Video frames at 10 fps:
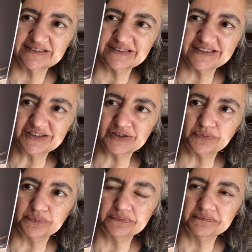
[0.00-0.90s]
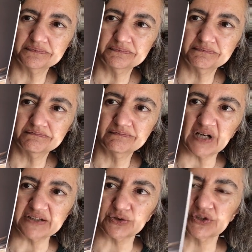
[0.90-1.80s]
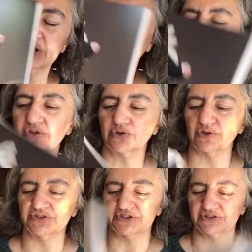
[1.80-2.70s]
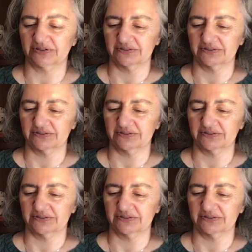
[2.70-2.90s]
little, I don't know what you call it.